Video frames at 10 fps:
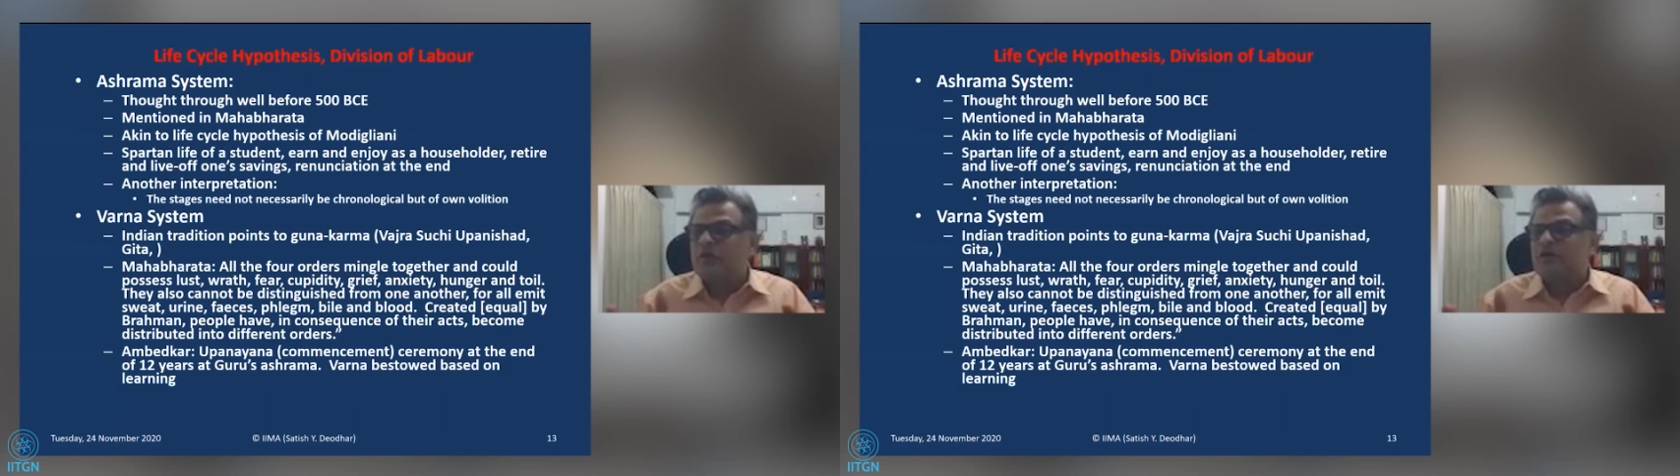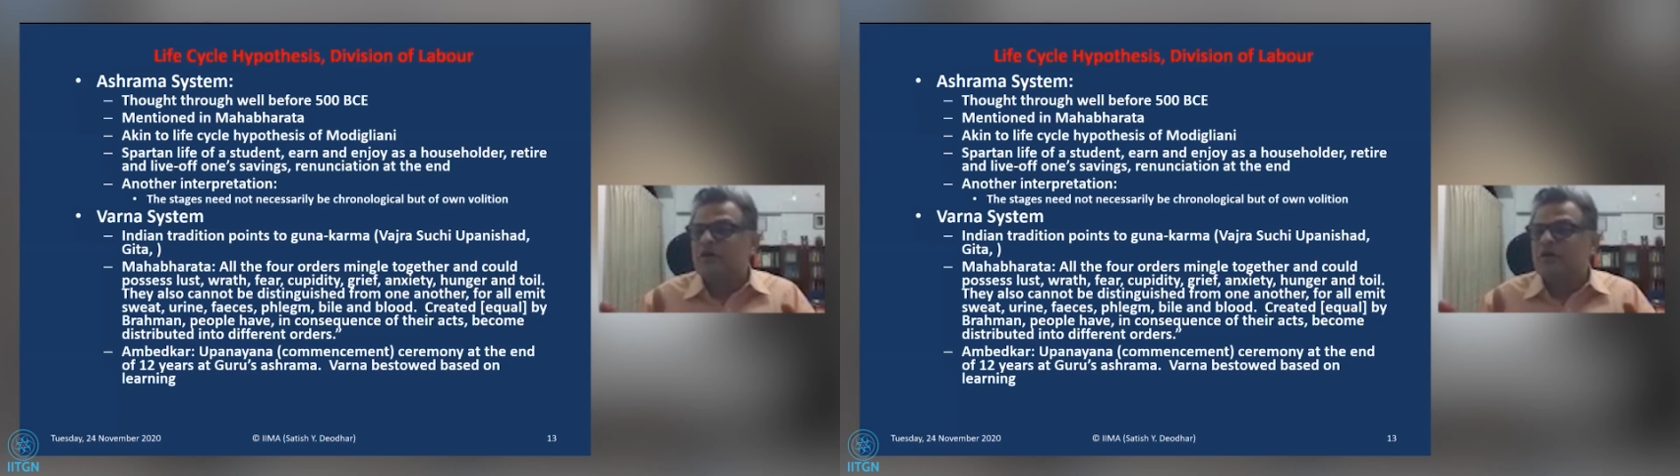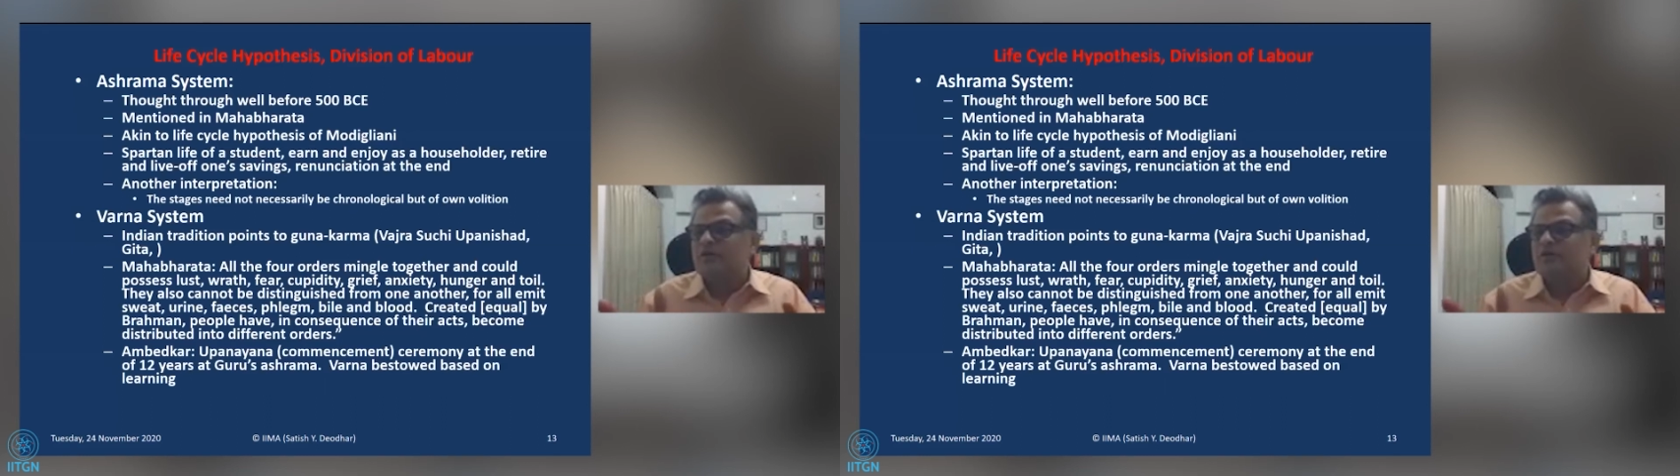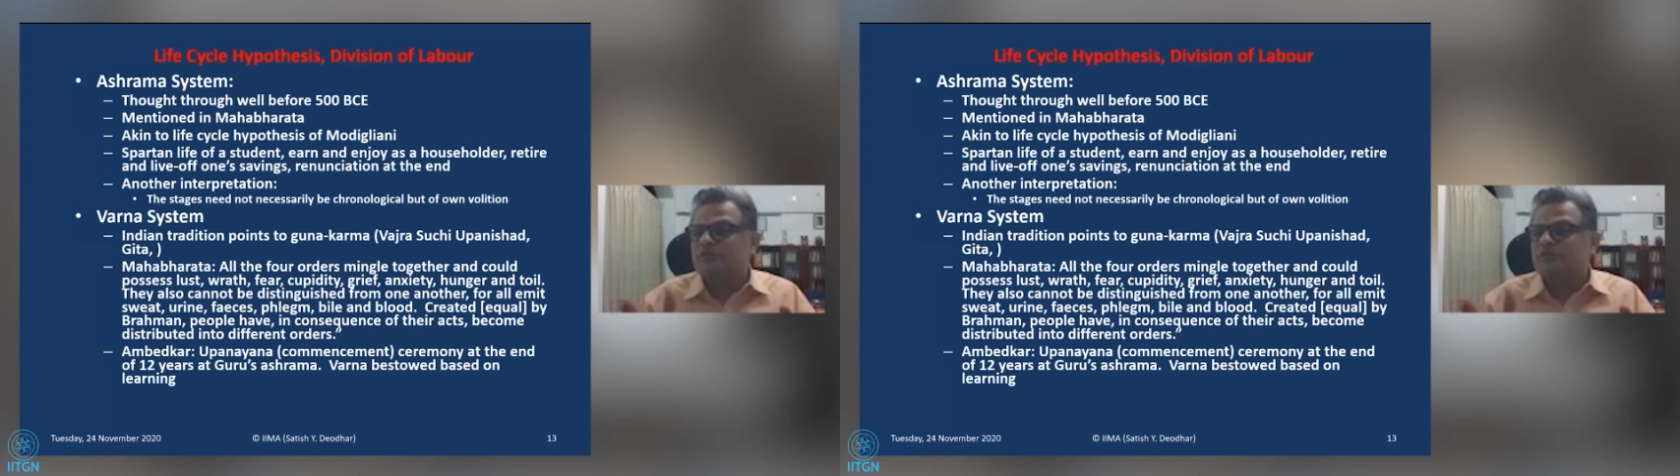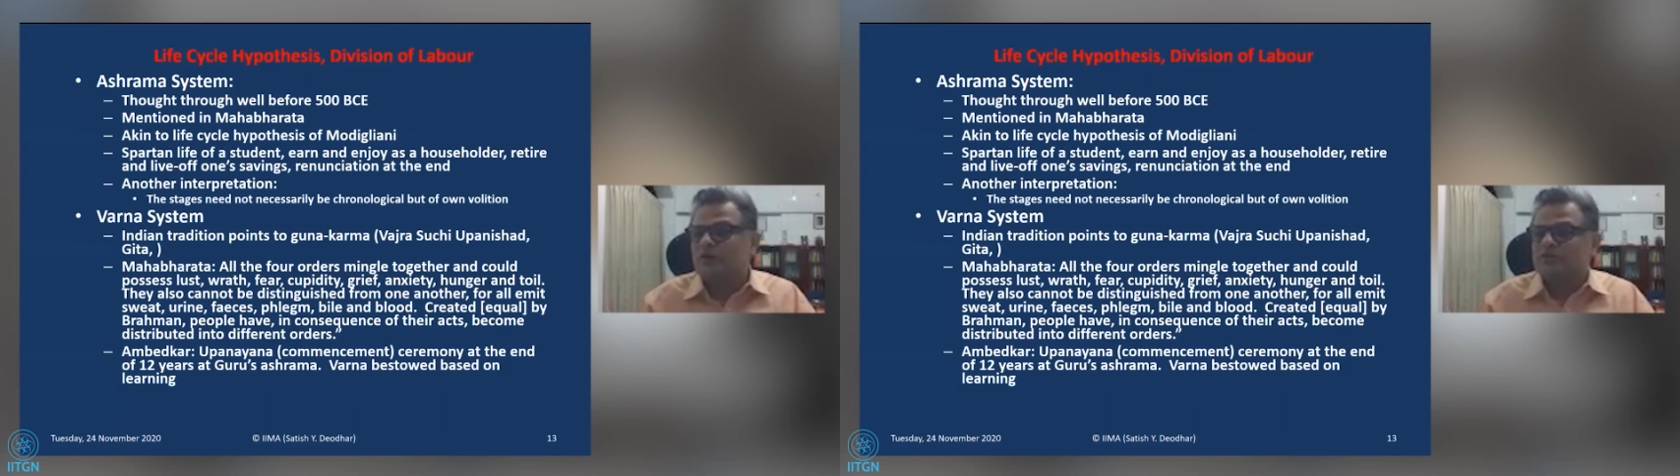pakka ardhan
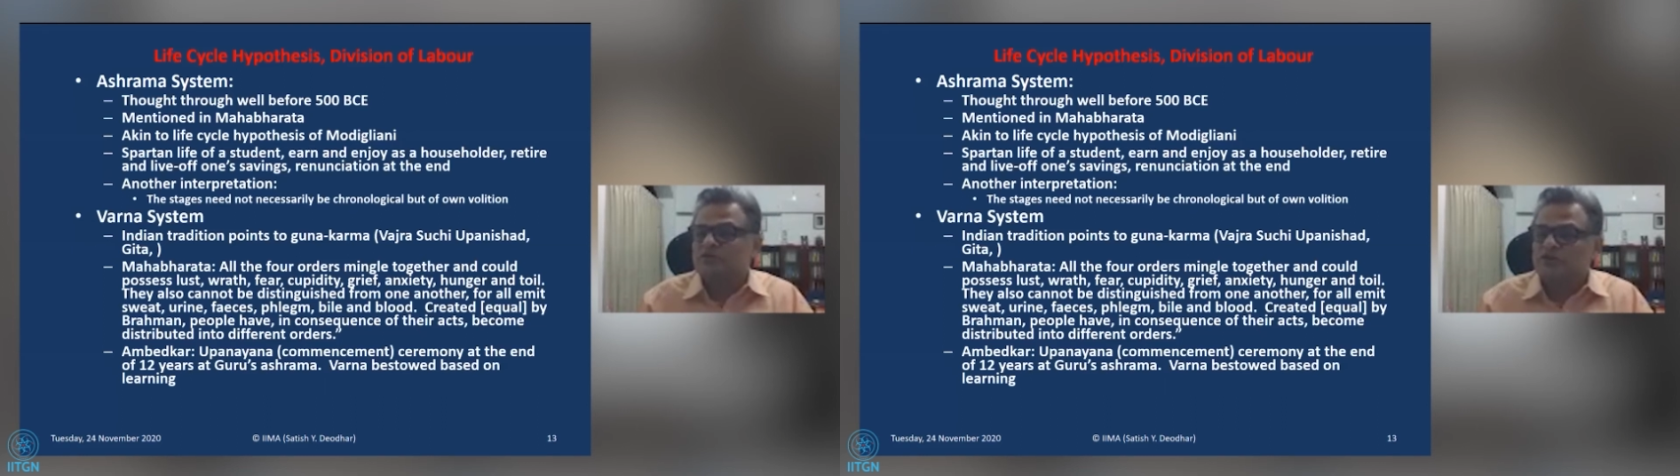pot. You know,